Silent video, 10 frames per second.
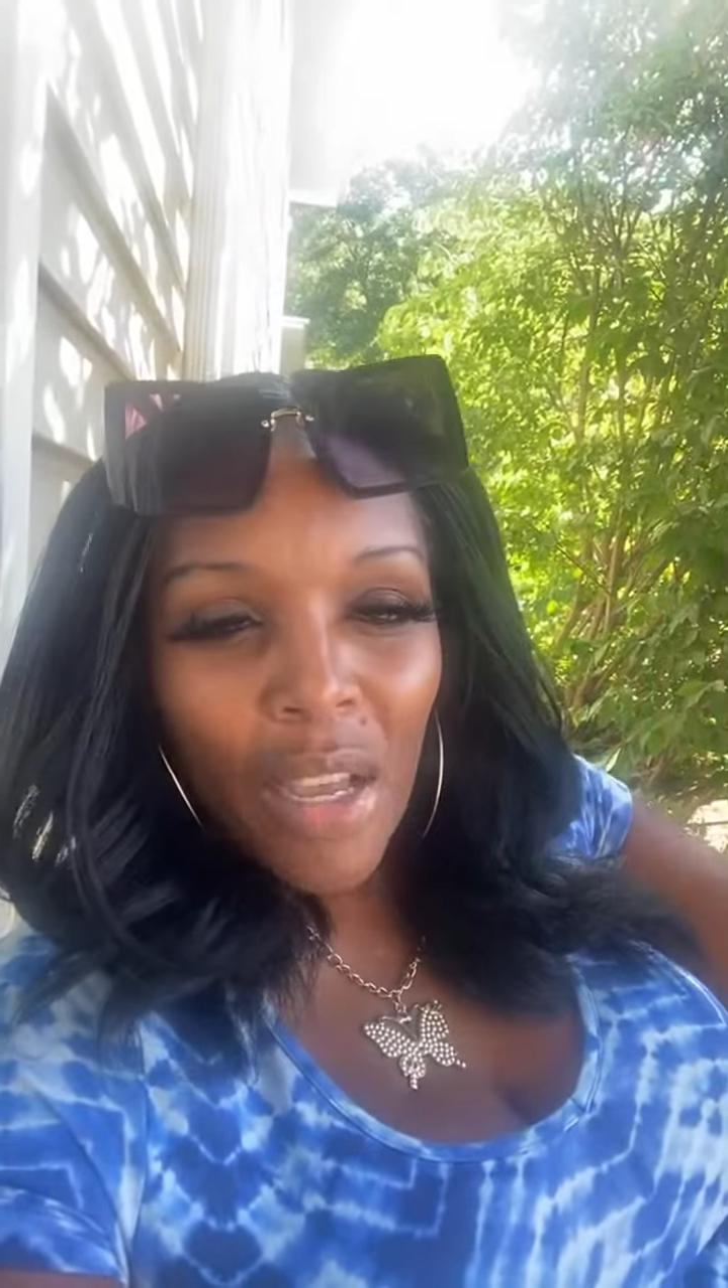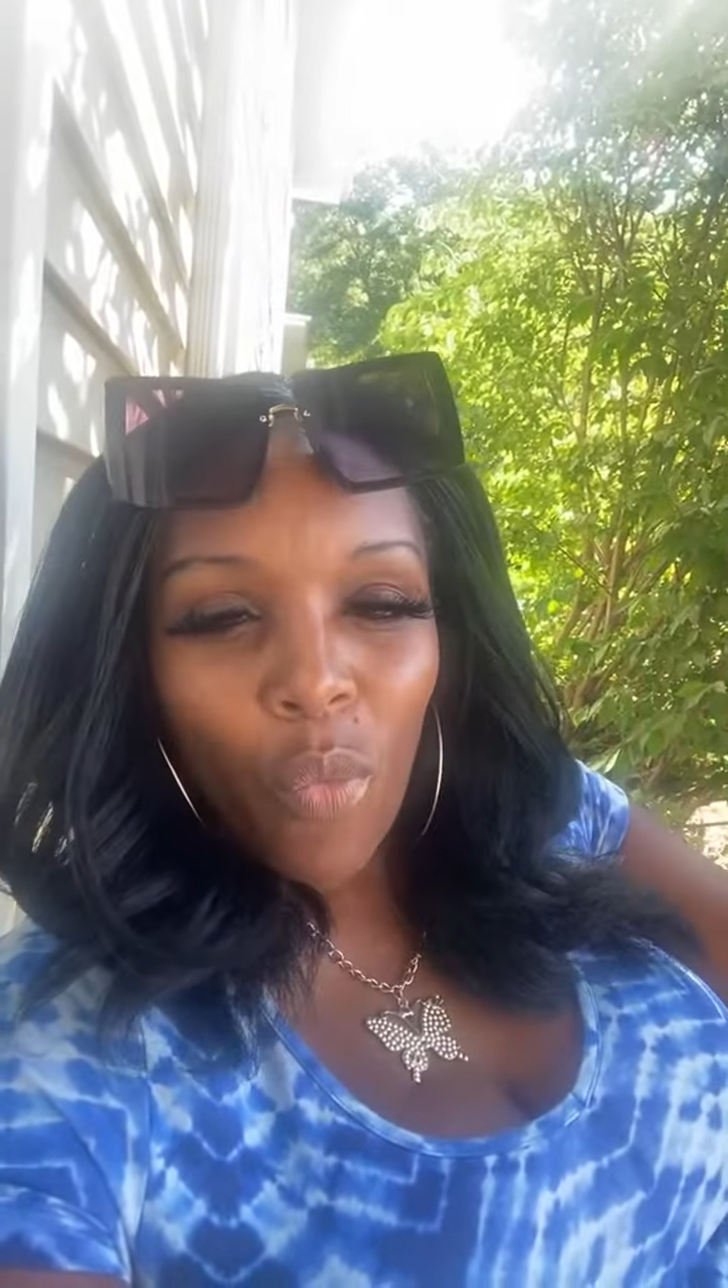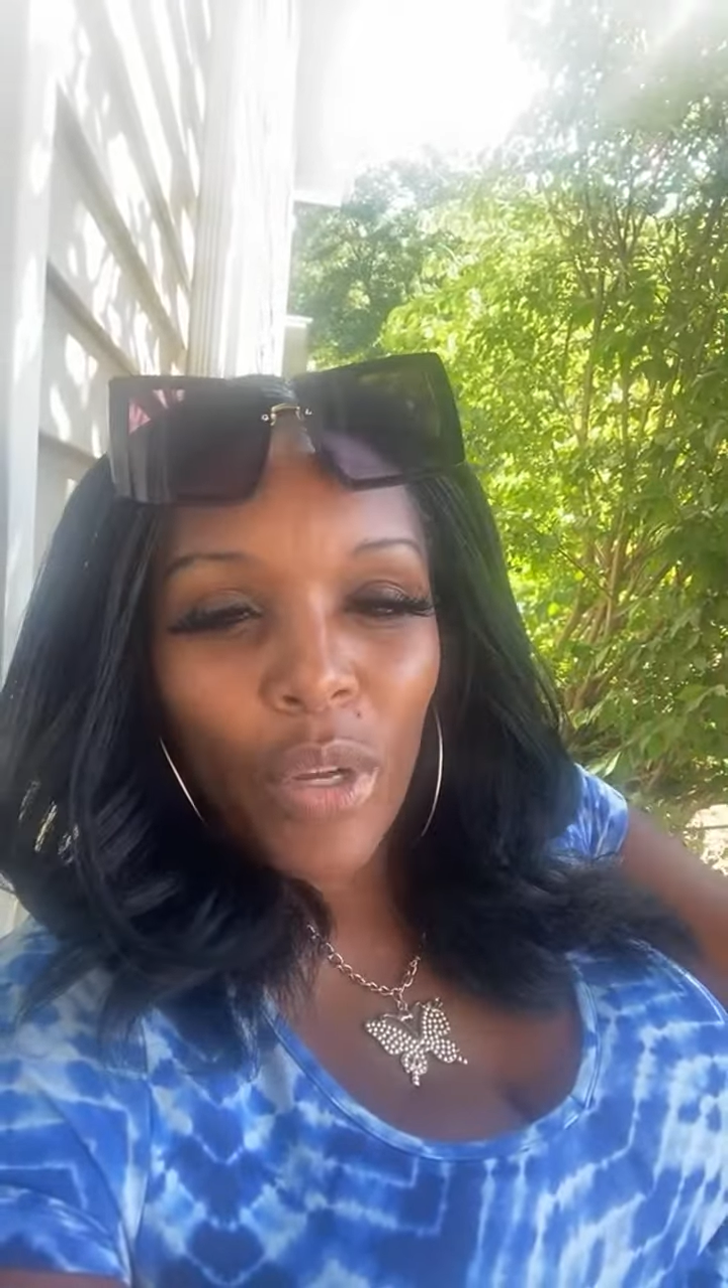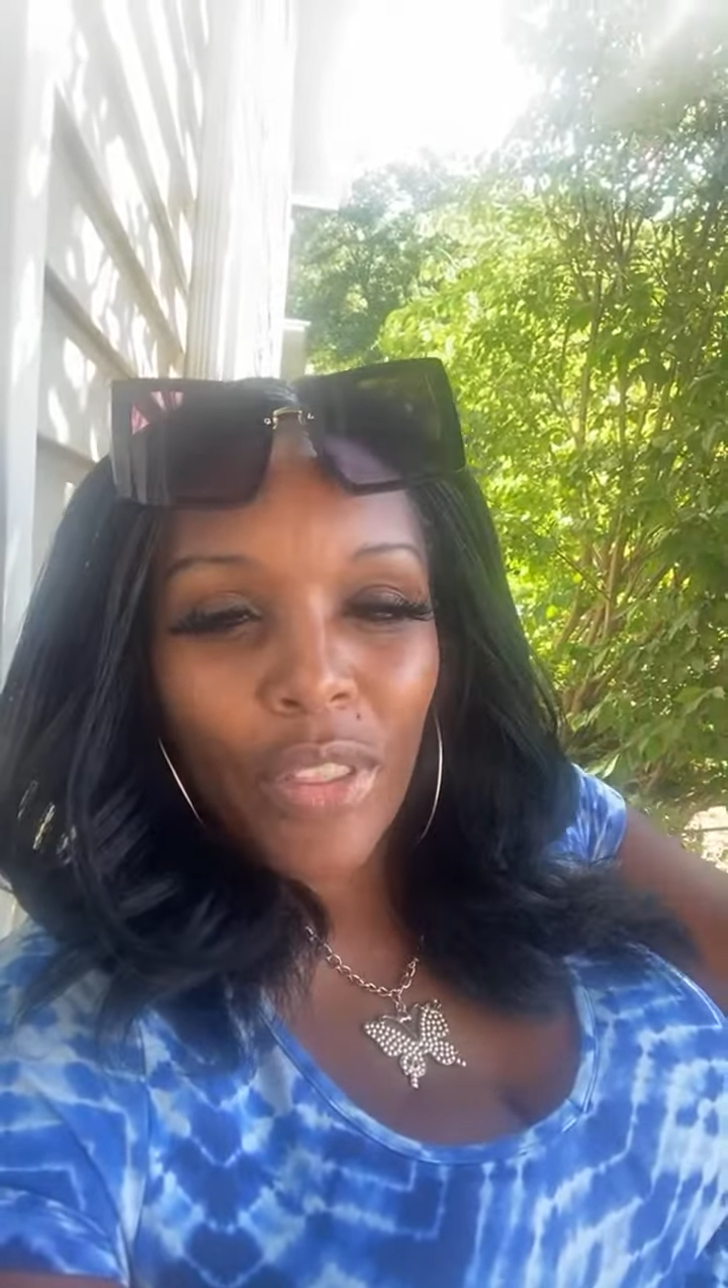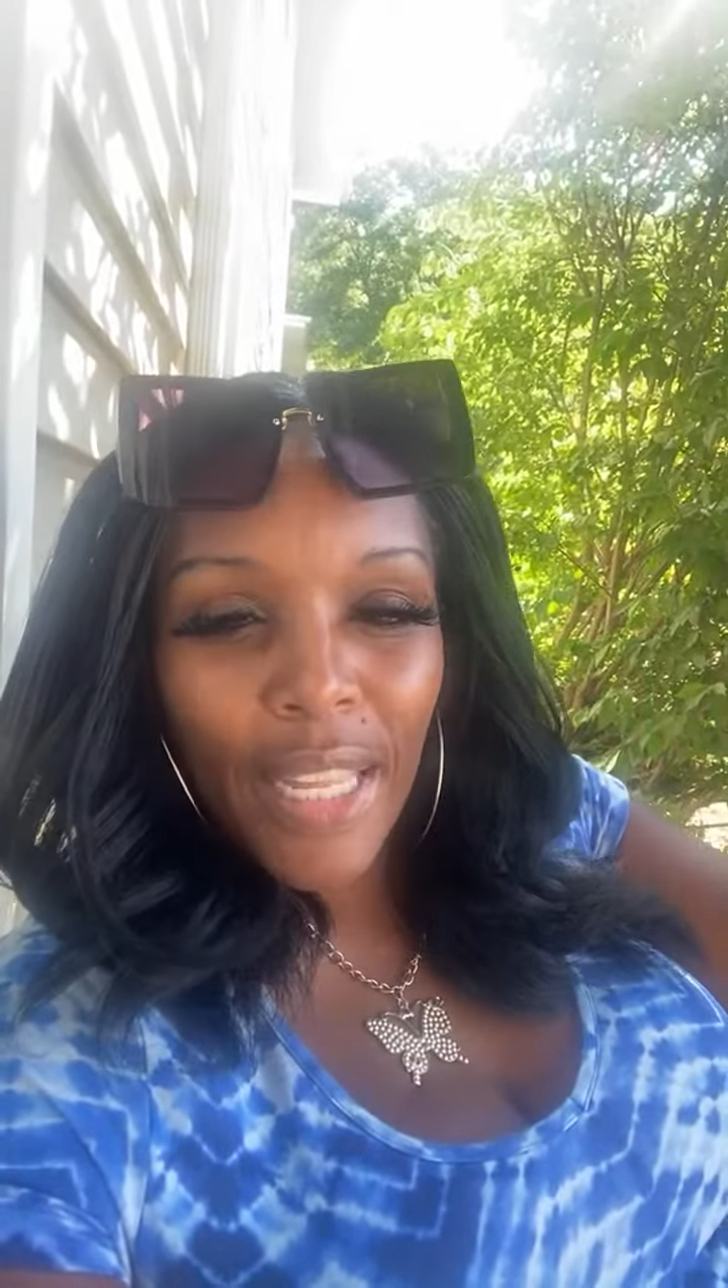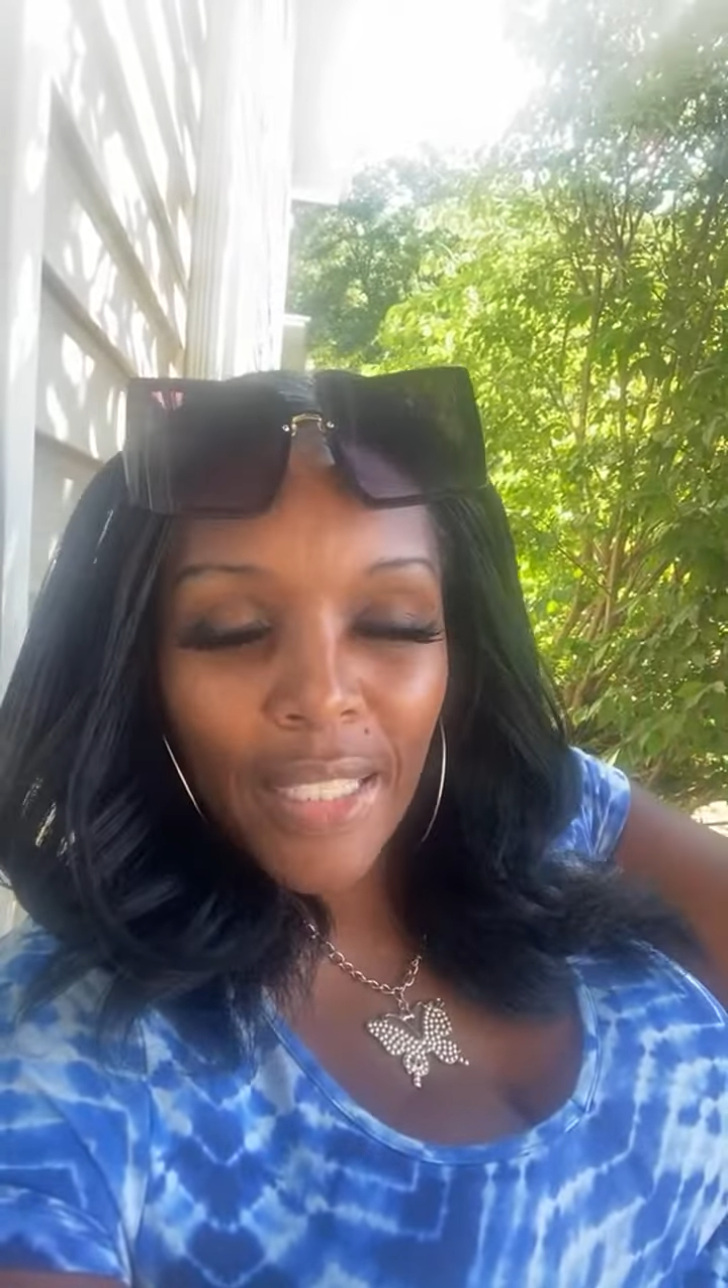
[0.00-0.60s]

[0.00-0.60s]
what they